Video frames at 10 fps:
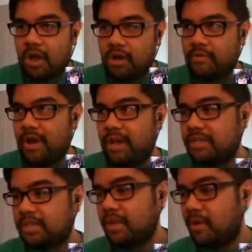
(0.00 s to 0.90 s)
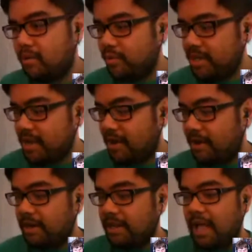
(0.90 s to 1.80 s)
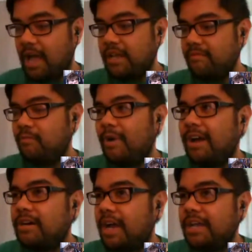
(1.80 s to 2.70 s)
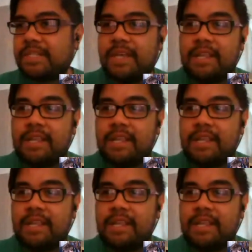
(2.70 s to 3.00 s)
All right, so we are live. Well, I say